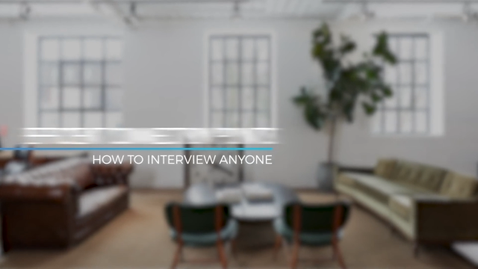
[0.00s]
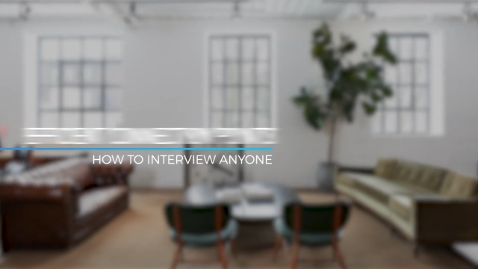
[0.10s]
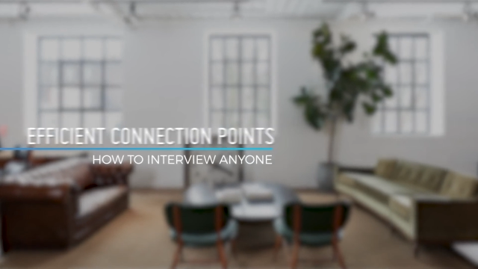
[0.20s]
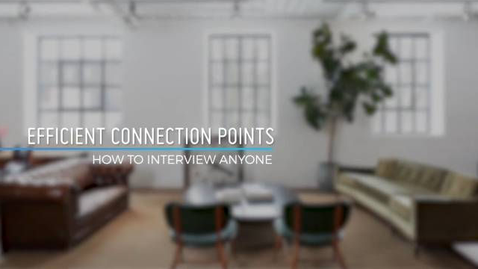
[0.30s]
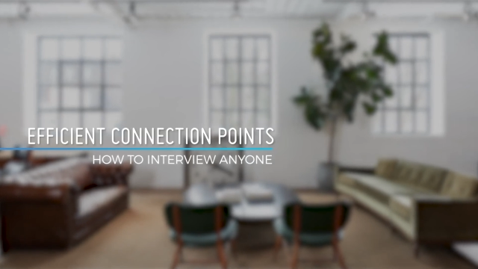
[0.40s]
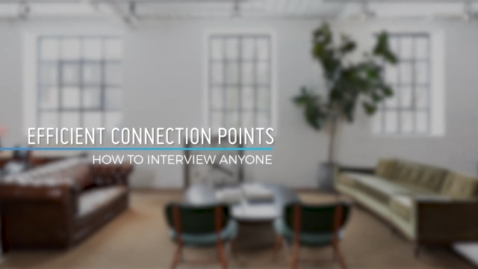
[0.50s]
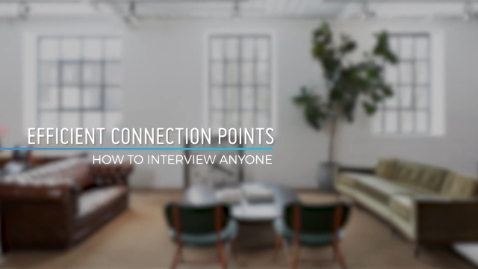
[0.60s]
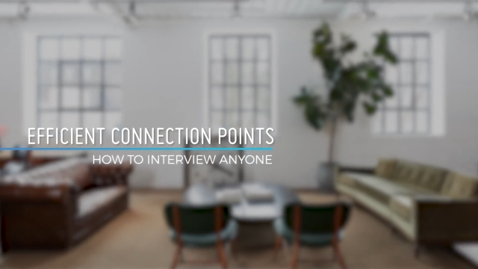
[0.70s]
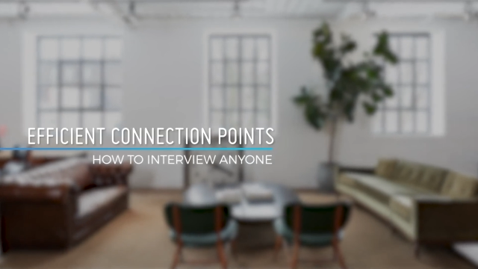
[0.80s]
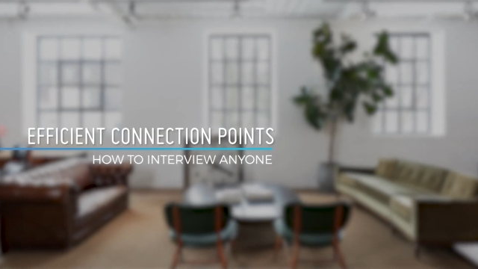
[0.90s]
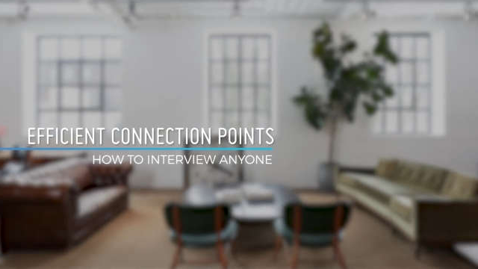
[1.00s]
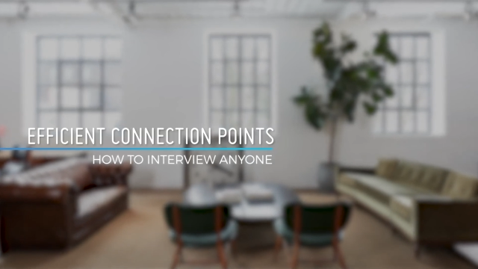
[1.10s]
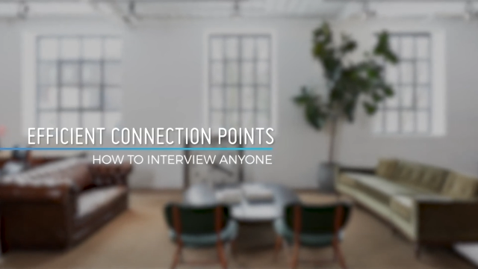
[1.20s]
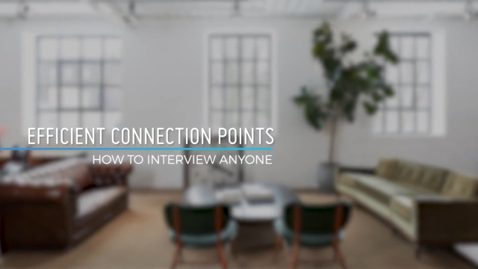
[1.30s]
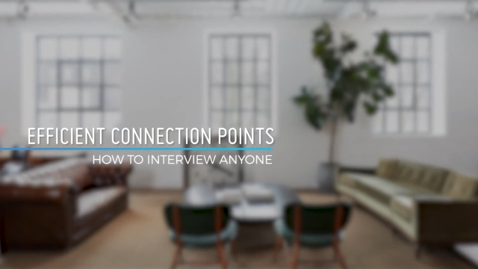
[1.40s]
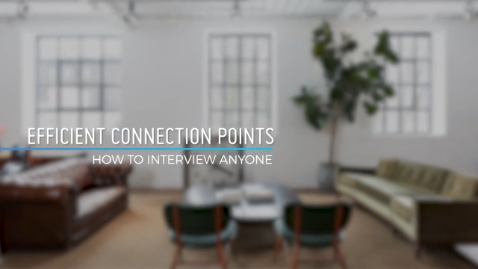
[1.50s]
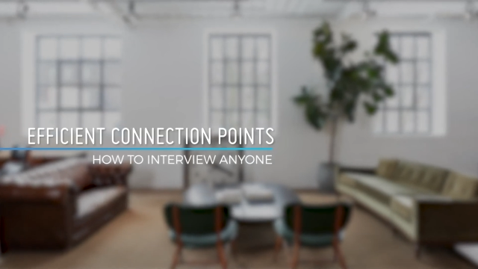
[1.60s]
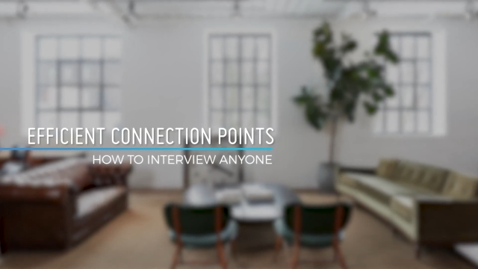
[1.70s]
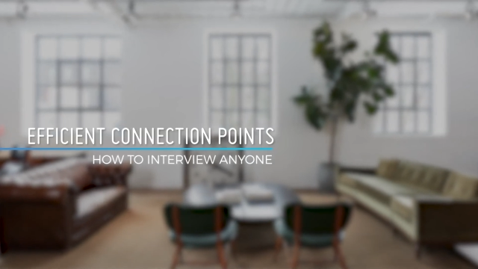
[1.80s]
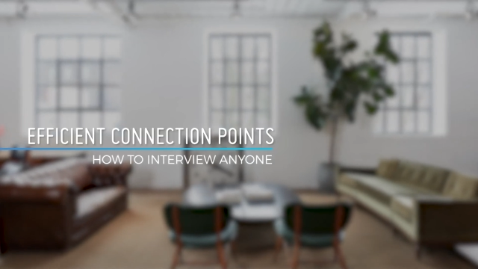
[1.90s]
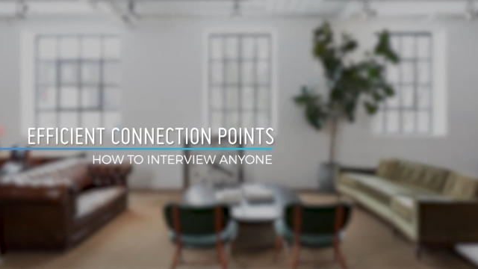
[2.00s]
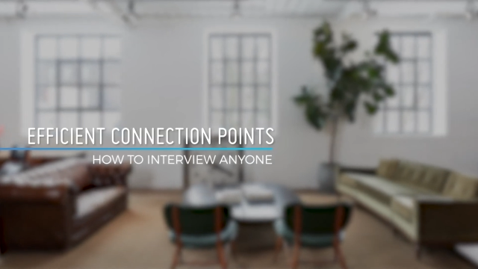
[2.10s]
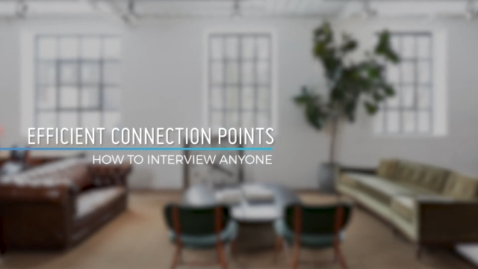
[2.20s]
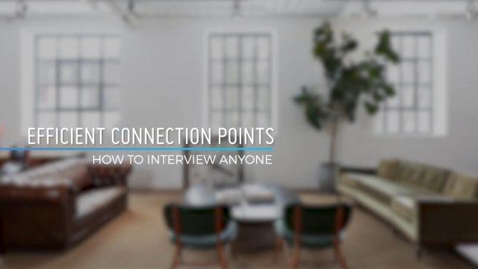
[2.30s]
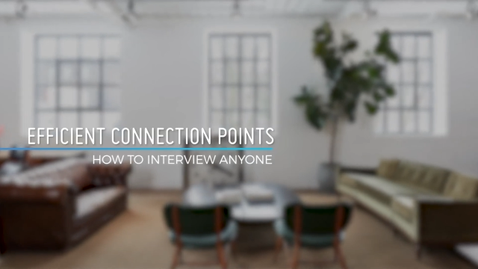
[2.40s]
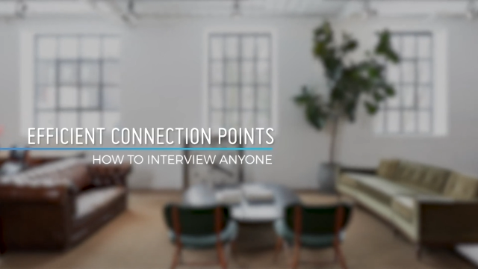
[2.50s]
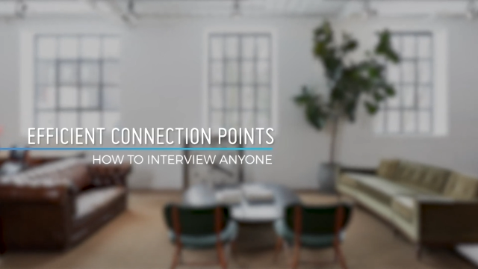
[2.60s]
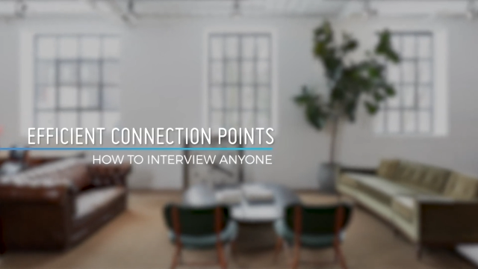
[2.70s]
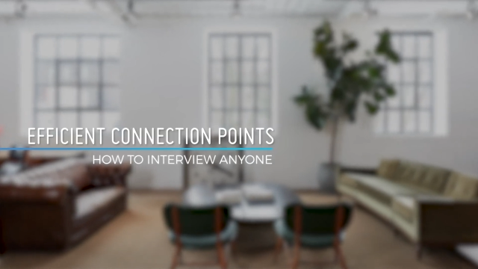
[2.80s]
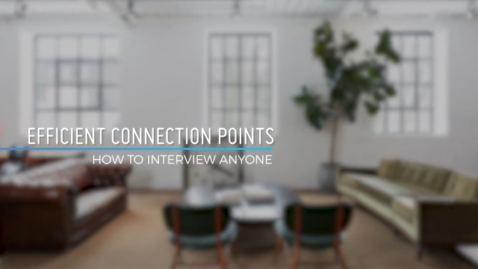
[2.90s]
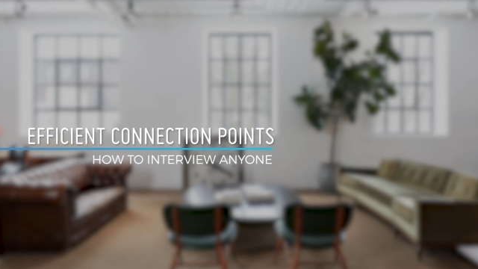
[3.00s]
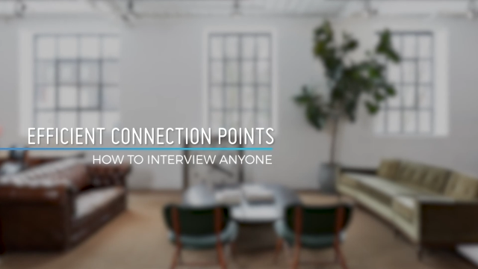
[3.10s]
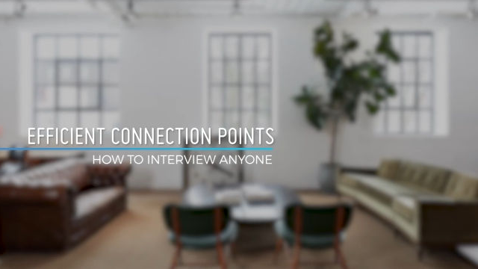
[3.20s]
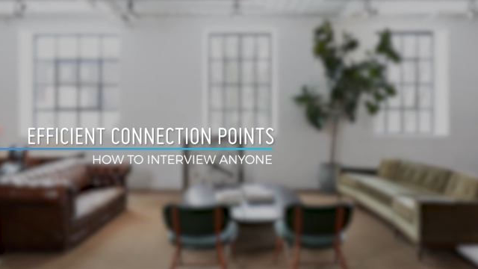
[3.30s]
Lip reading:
No face is visible, so there are no lips to read.